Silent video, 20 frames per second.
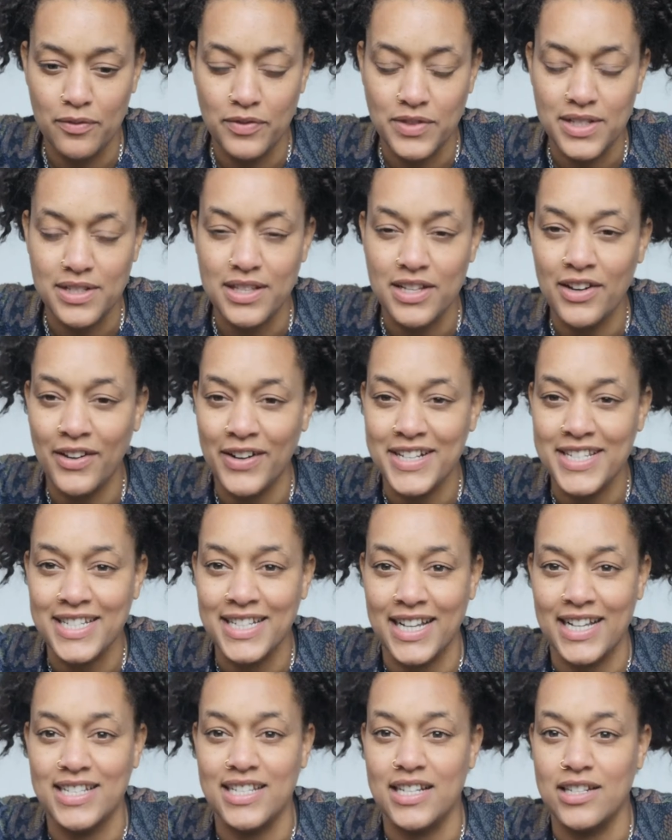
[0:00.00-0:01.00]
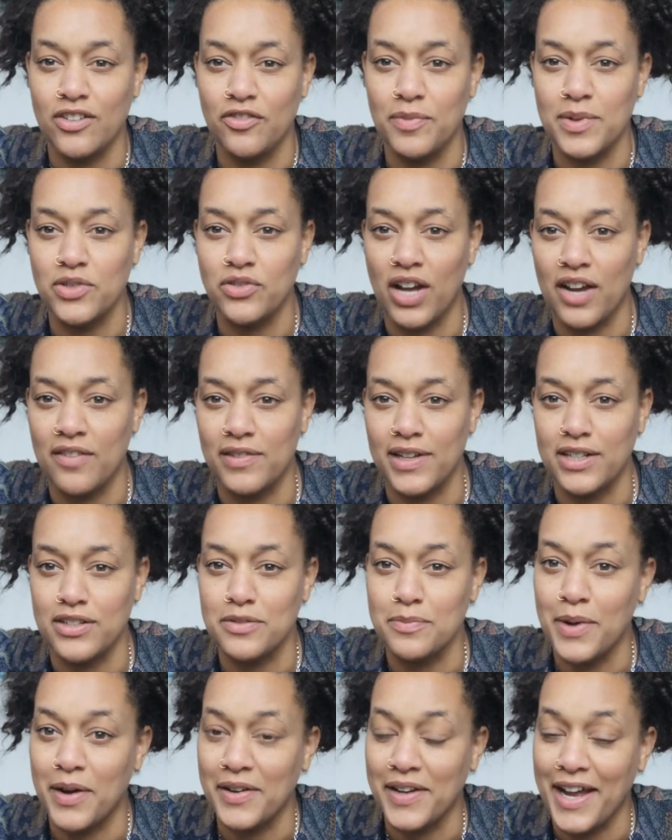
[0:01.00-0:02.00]
Since the 1980s, I've been travelling
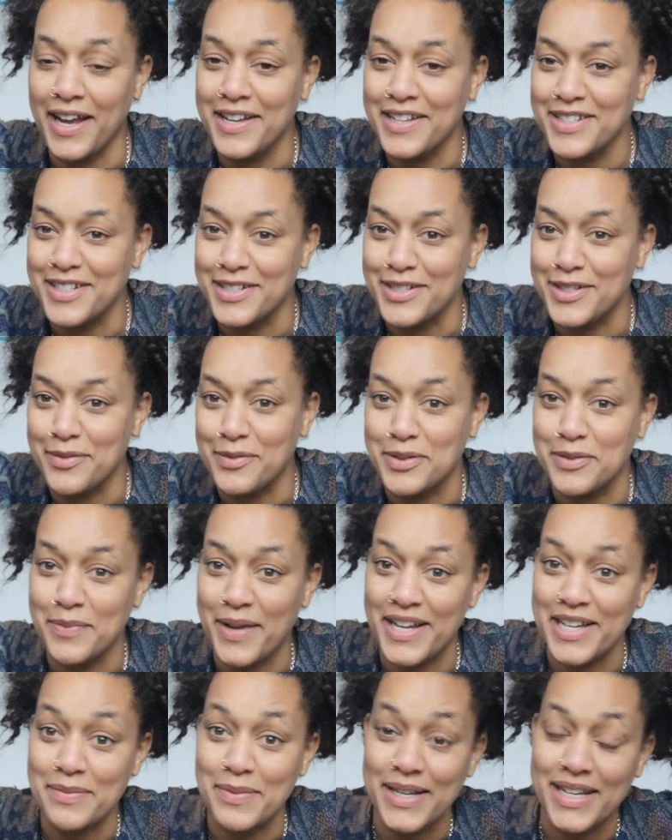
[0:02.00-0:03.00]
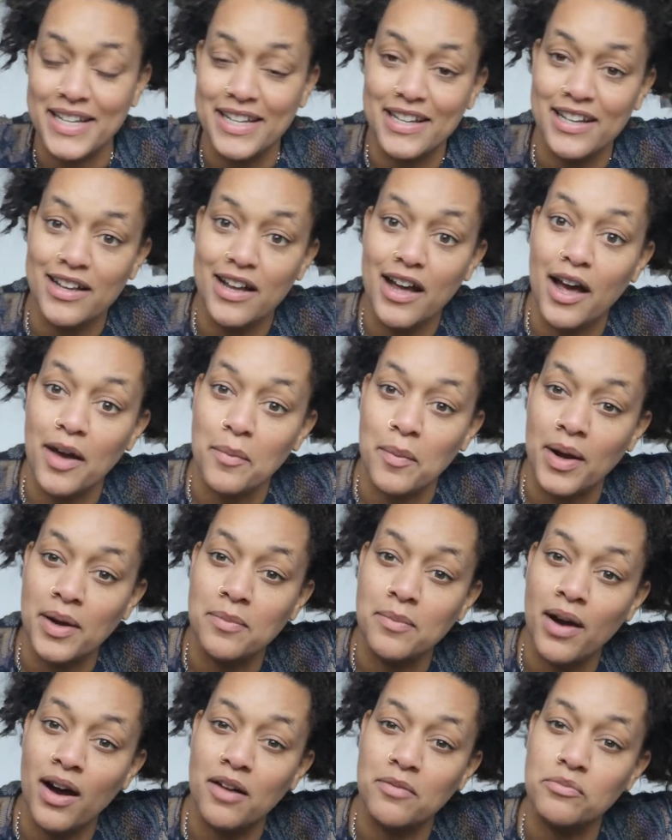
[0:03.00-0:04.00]
to Margate since I was a baby. And my
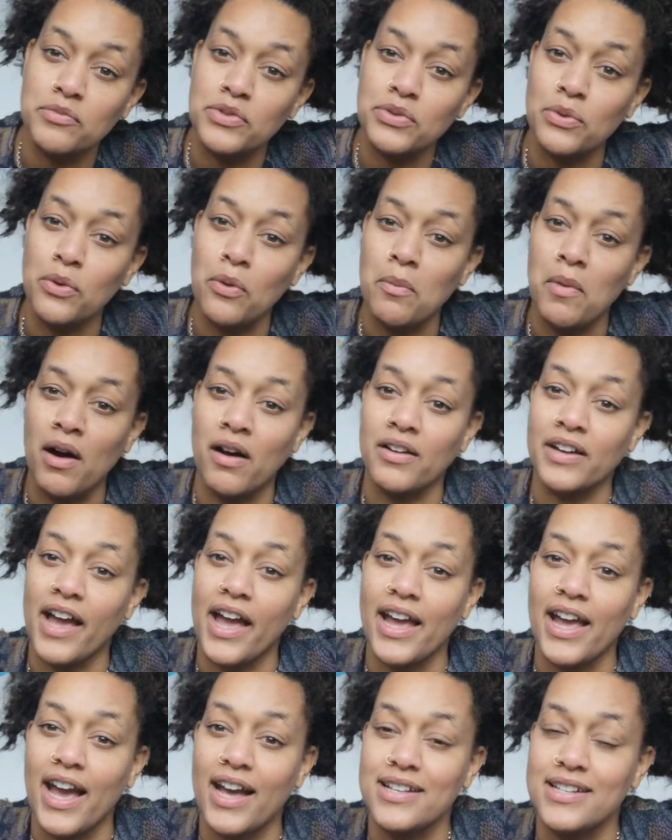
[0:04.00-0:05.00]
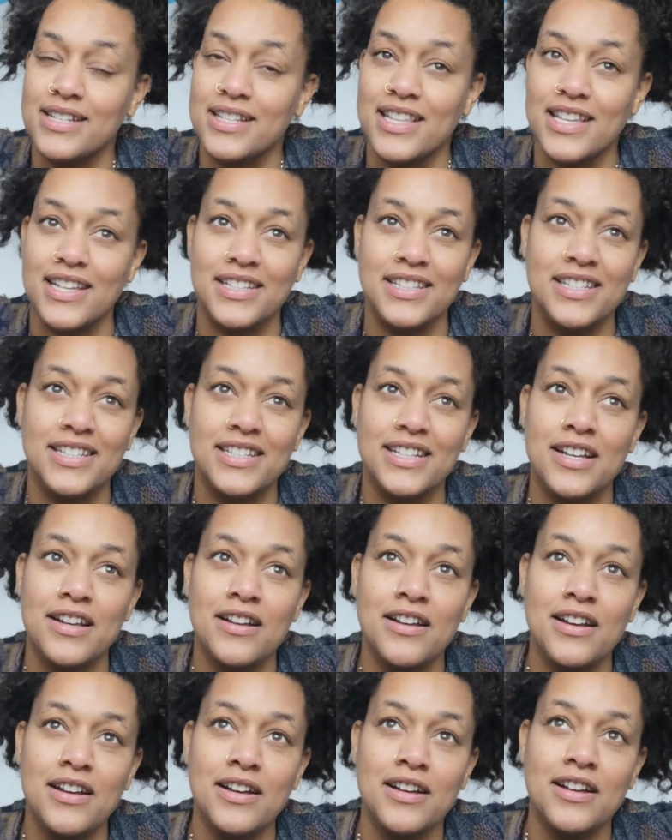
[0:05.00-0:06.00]
mum saw Margate as this
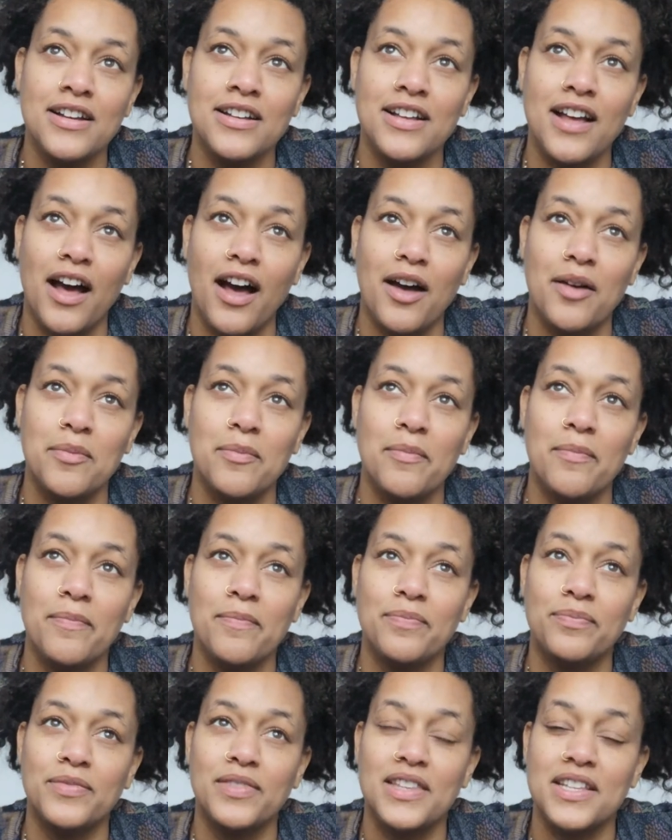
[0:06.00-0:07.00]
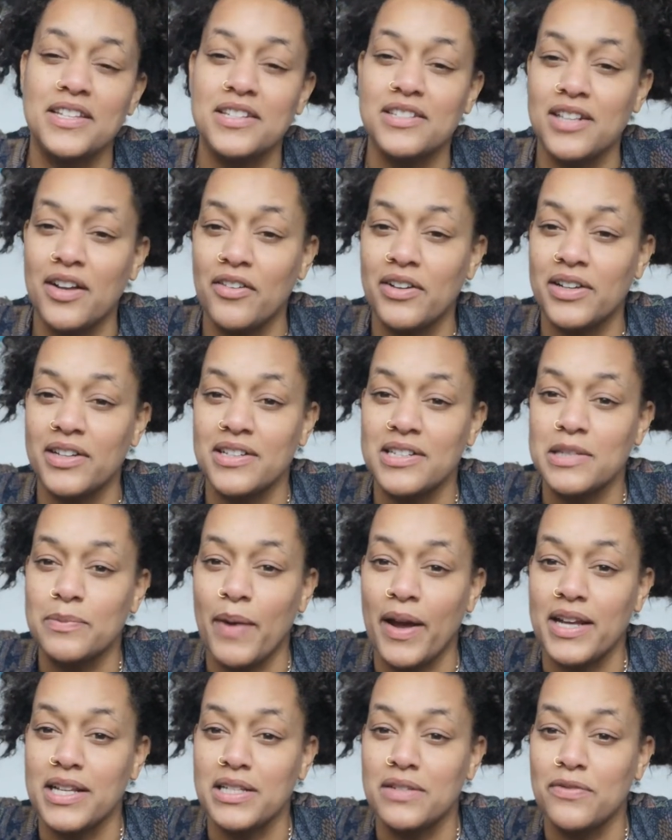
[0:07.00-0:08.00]
surrogate
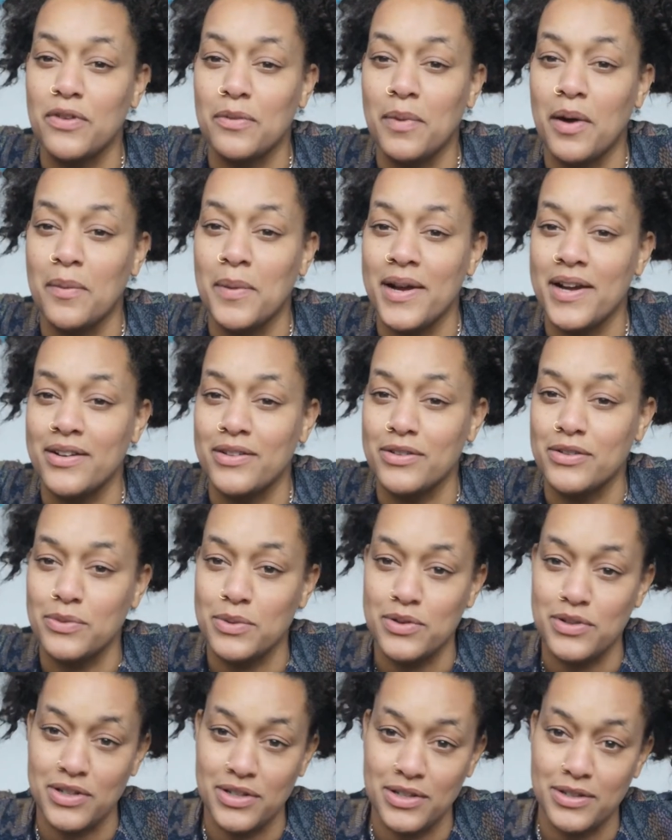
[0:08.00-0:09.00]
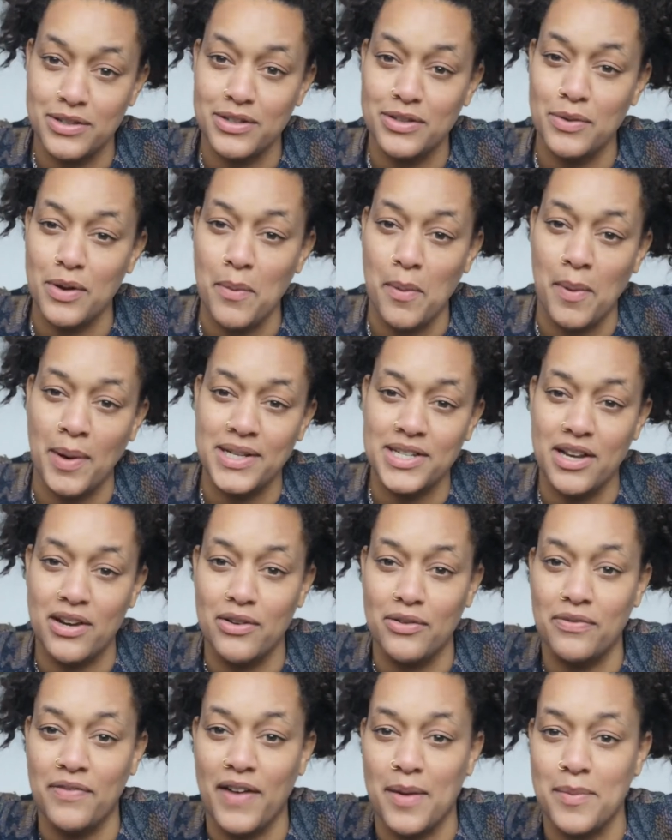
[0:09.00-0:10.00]
space for Barbados, which is where my
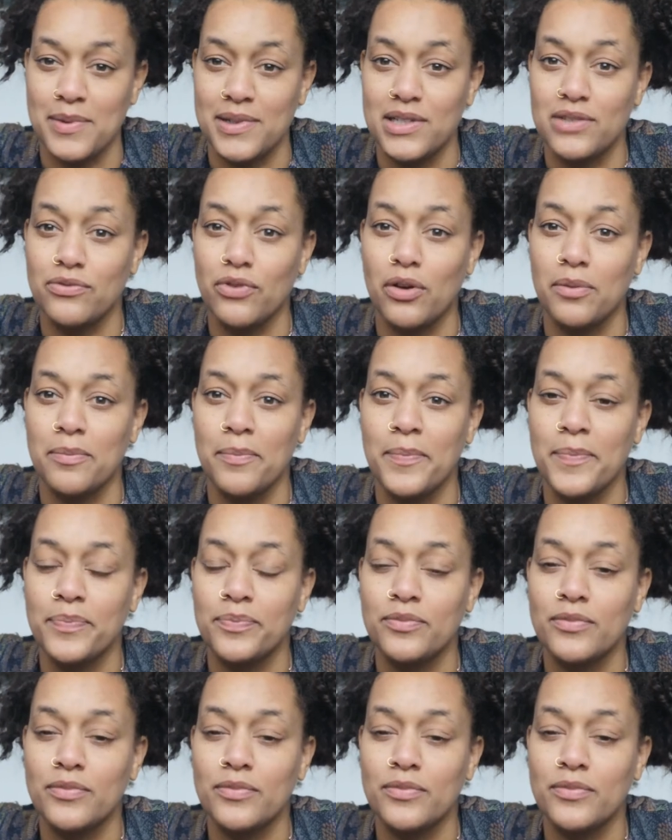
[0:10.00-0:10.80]
maternal family's from.